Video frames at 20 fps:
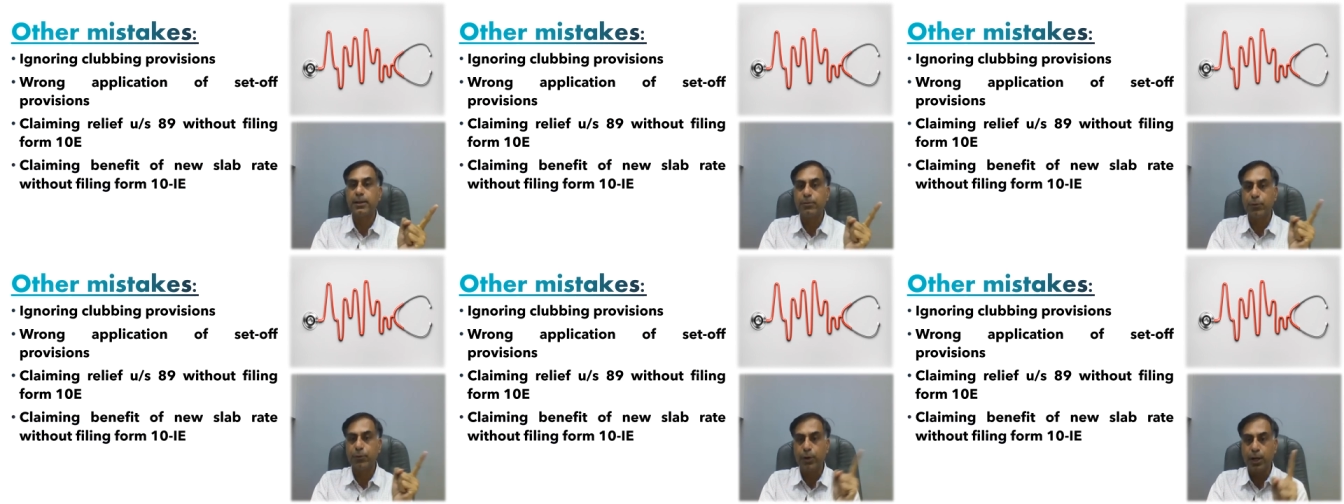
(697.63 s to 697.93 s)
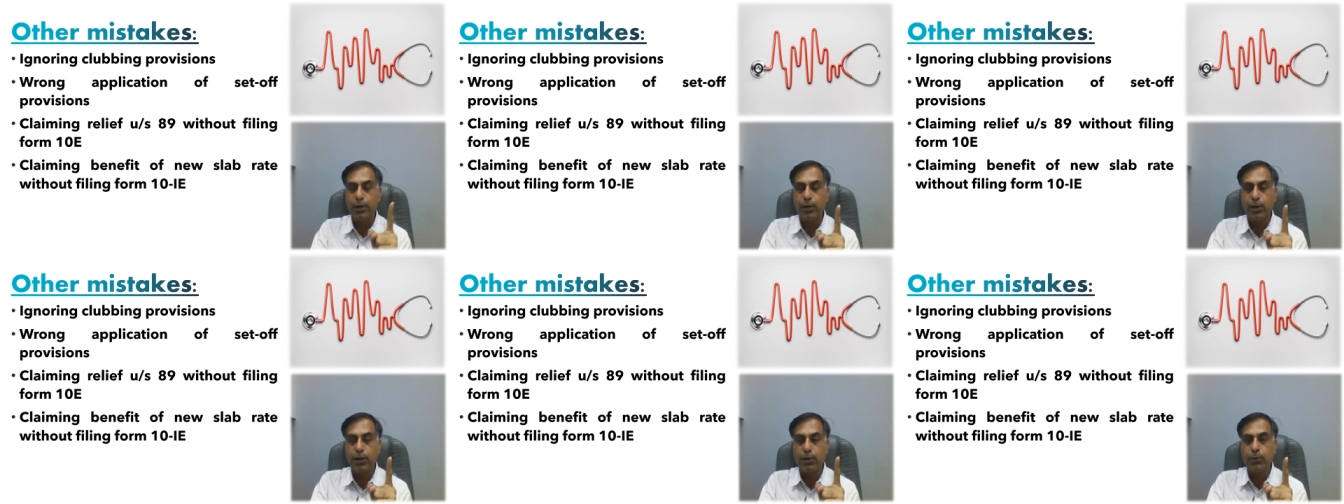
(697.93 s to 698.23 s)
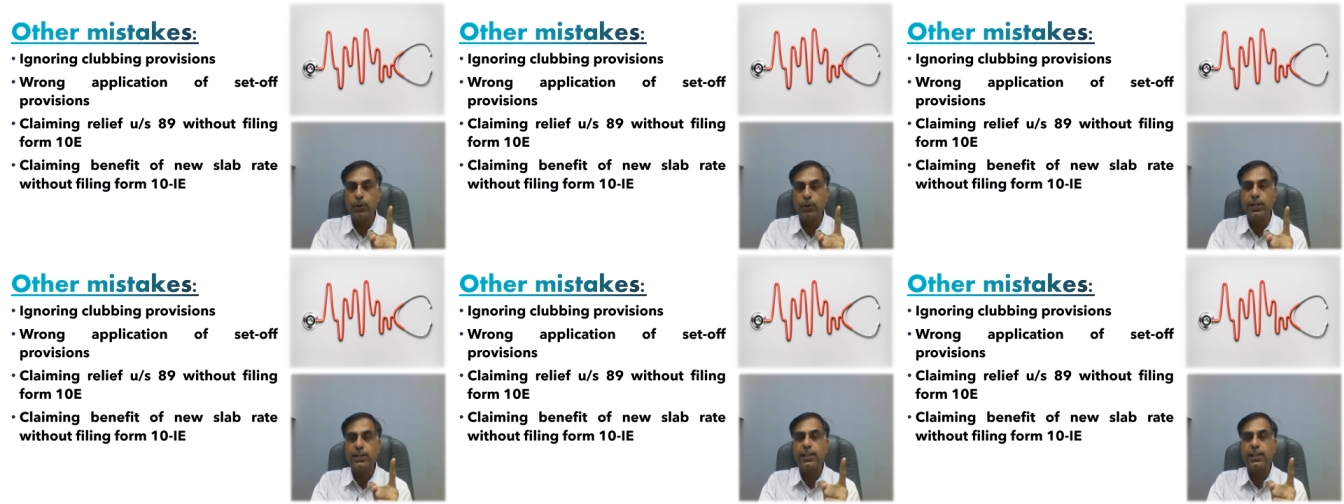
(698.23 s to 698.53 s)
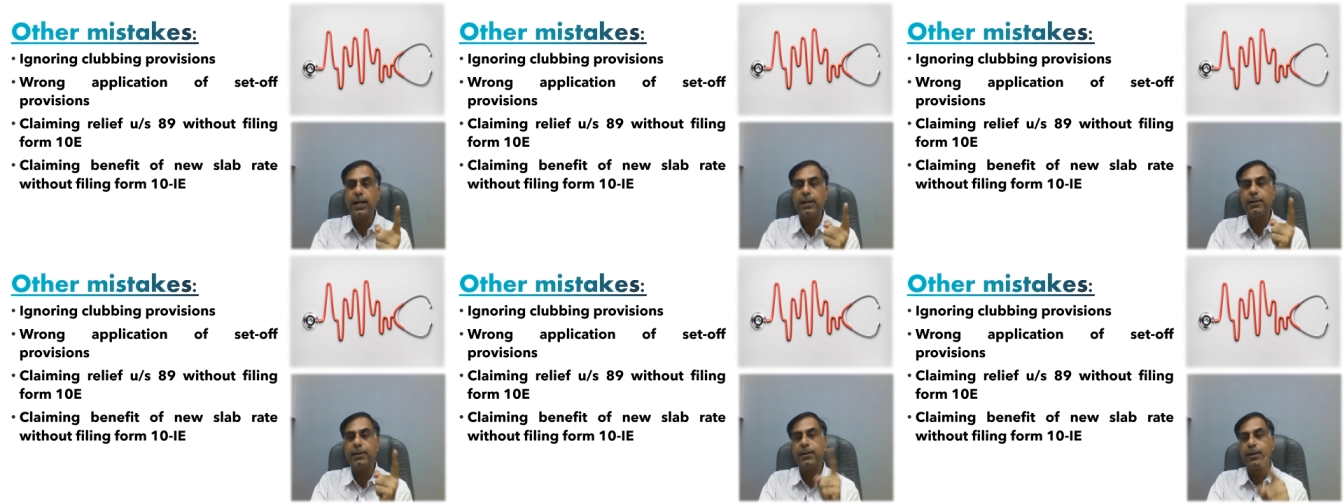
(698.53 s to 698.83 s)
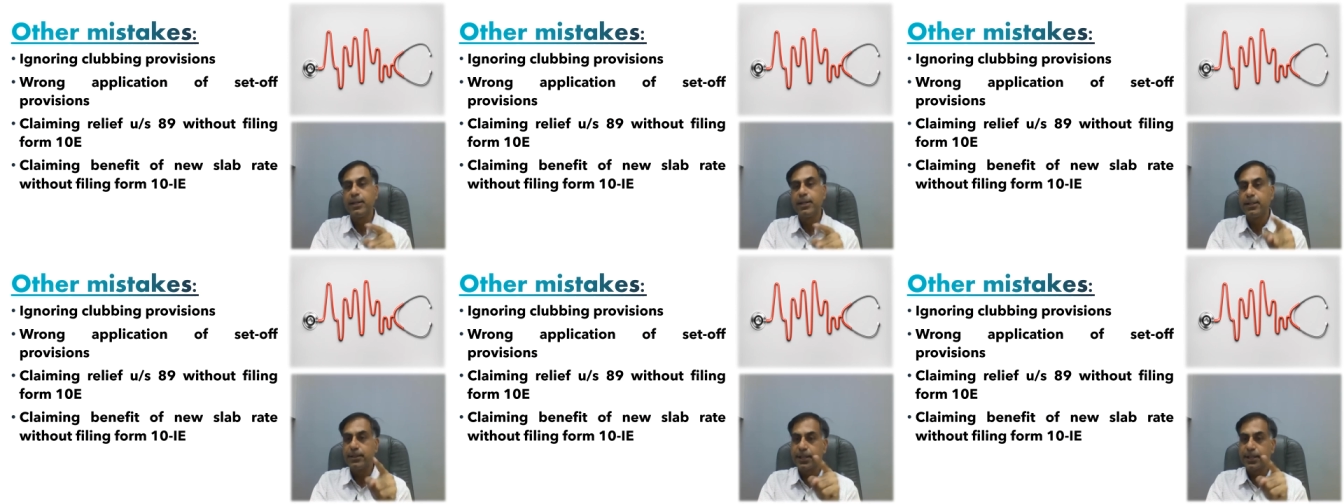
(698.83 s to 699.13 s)
If you are not doing that,
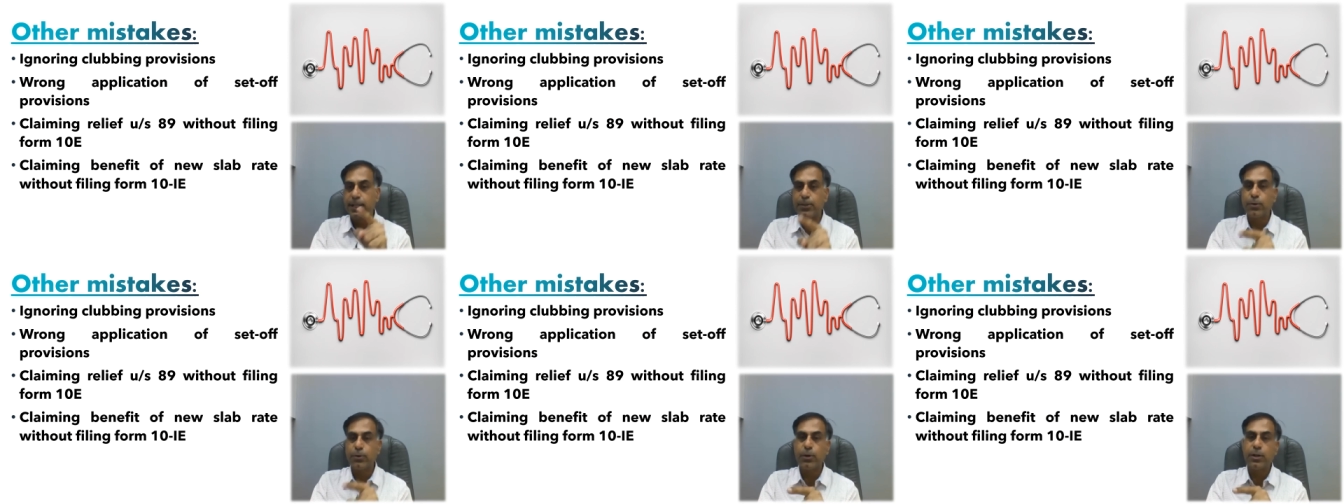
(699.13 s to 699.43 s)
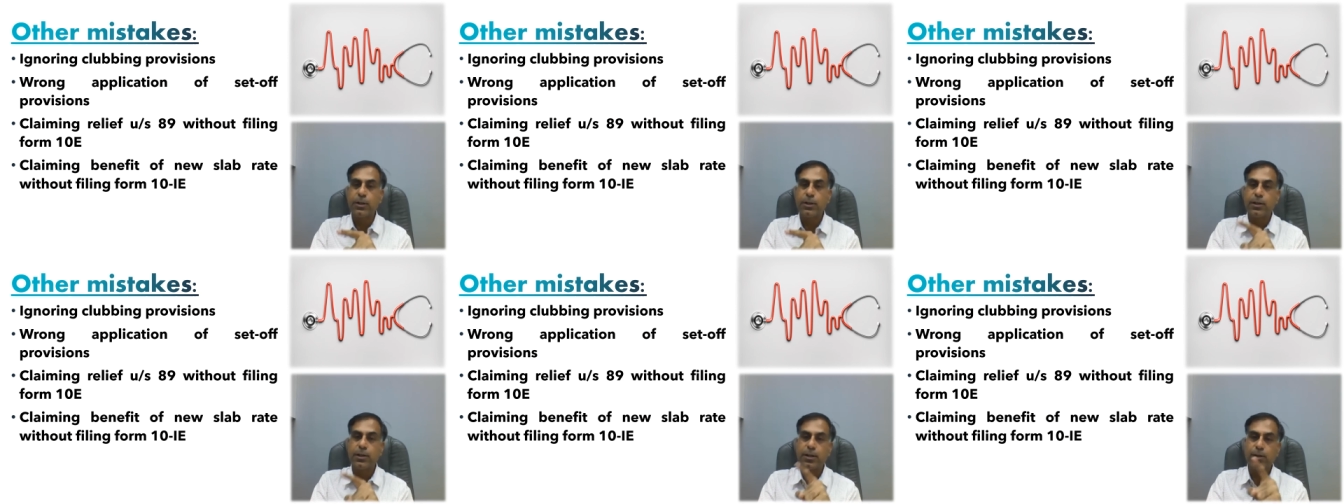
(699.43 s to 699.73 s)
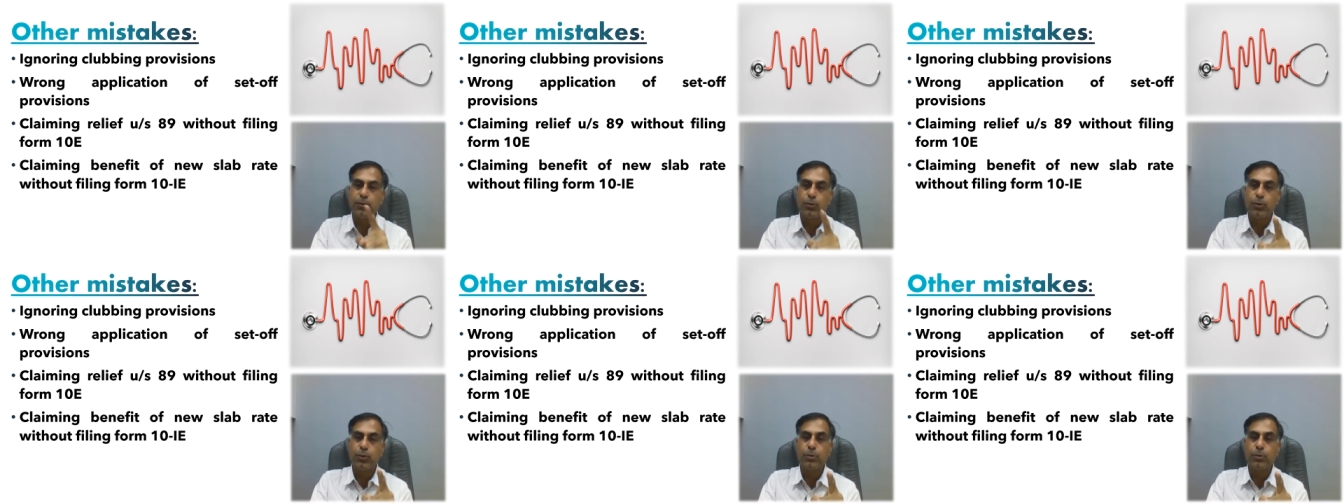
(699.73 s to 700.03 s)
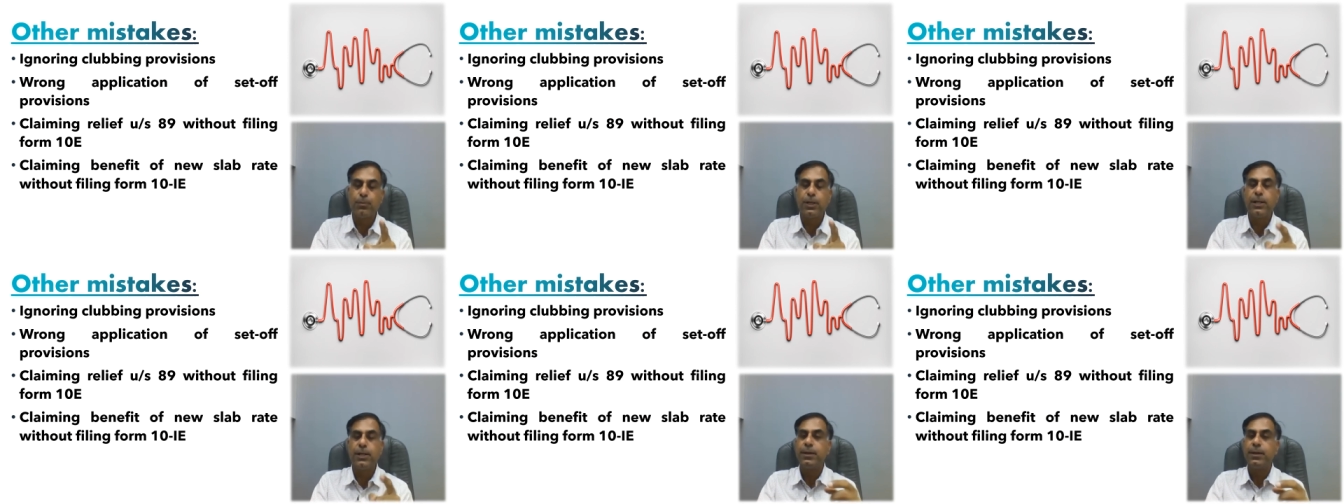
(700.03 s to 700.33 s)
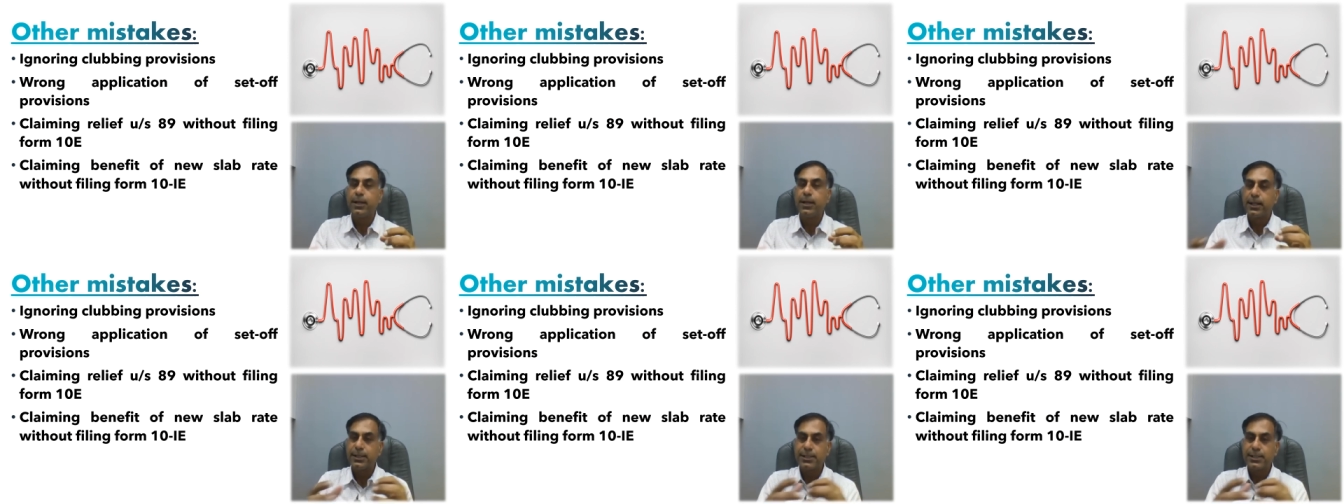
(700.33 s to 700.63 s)
then your return would be
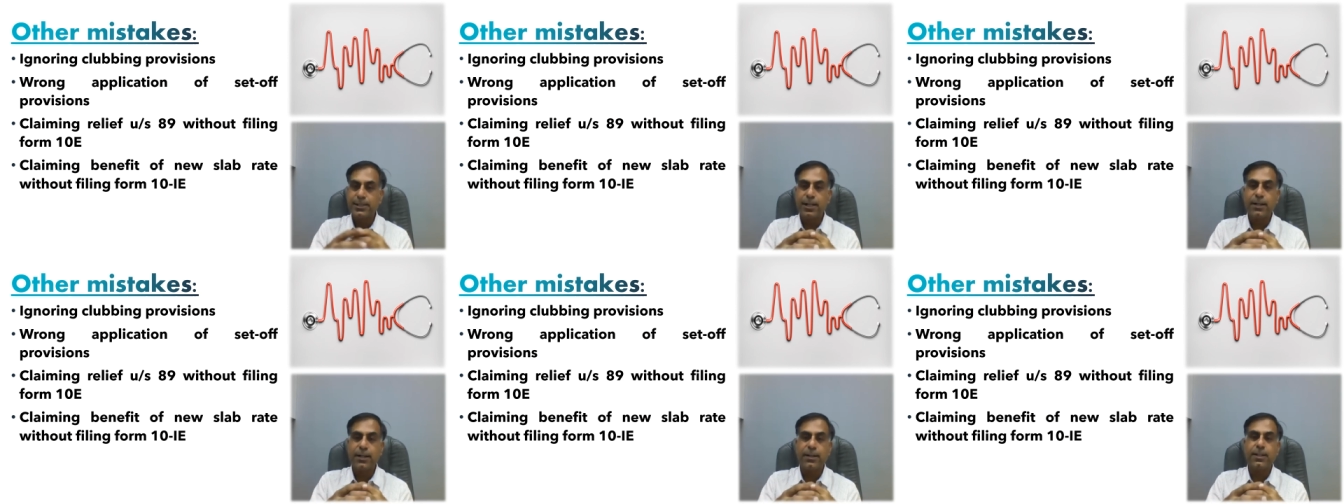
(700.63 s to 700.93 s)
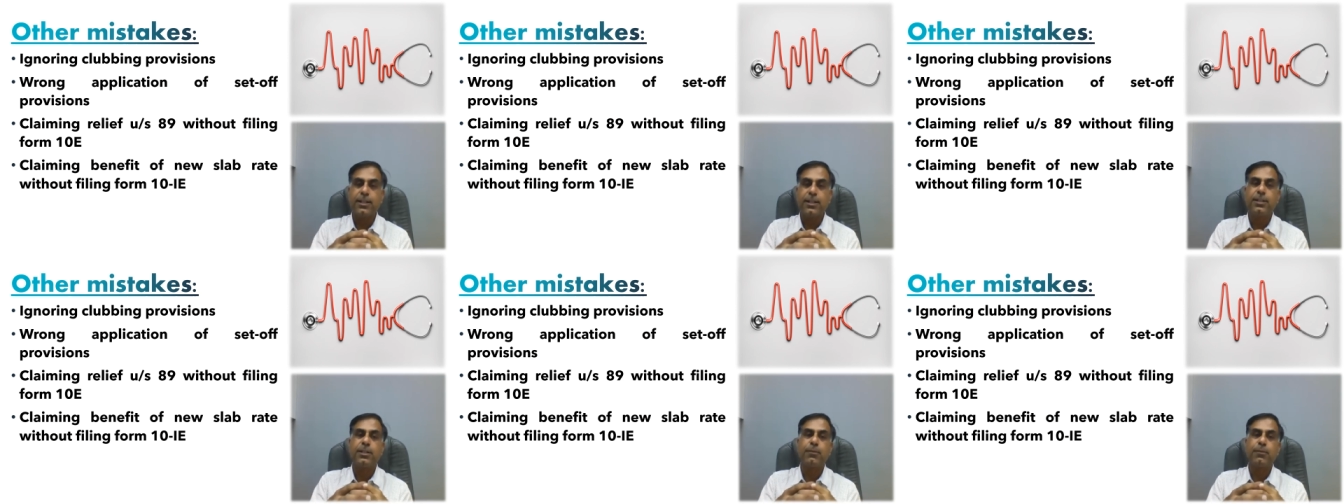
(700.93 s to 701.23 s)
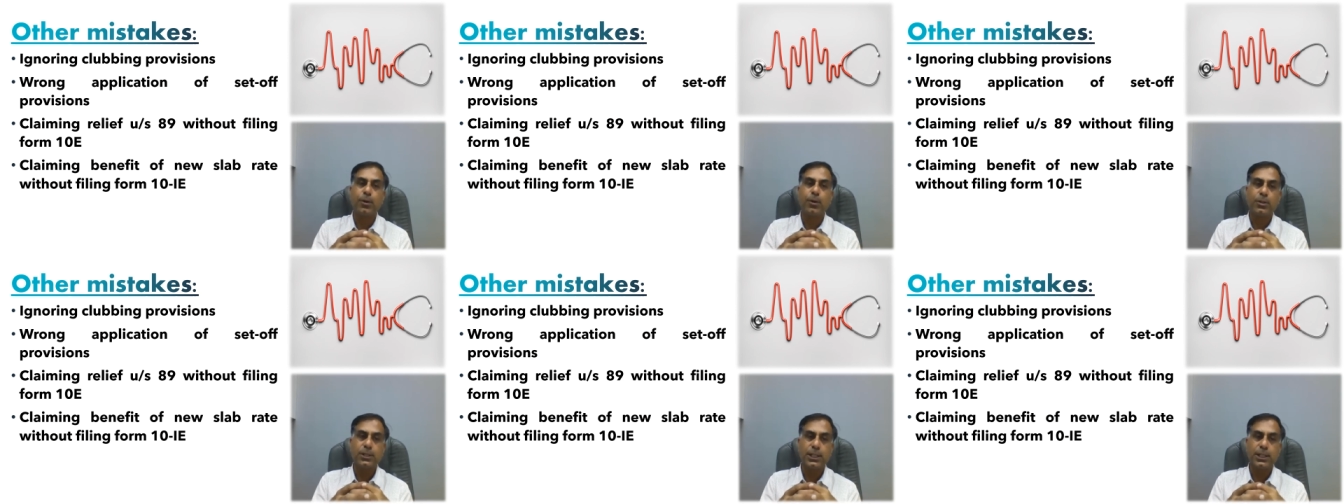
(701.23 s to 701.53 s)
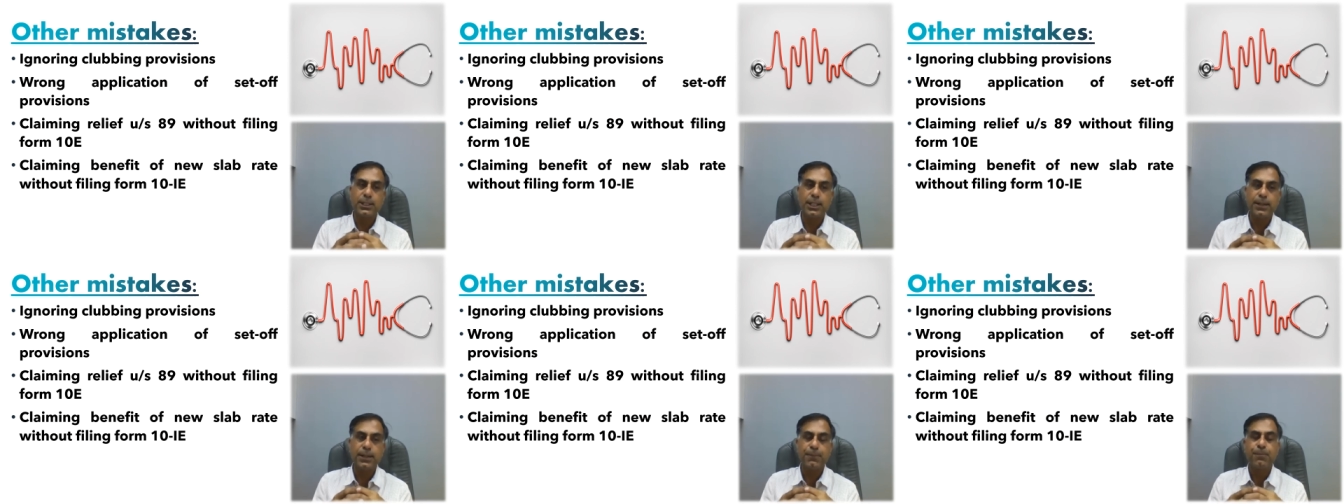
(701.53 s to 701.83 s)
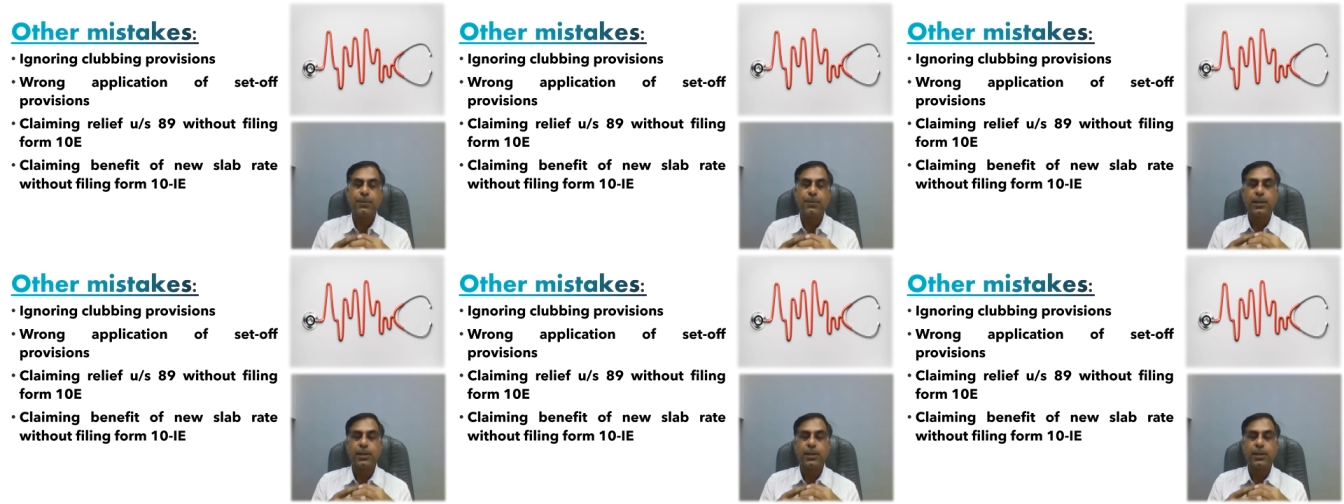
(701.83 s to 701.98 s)
stuck in the processing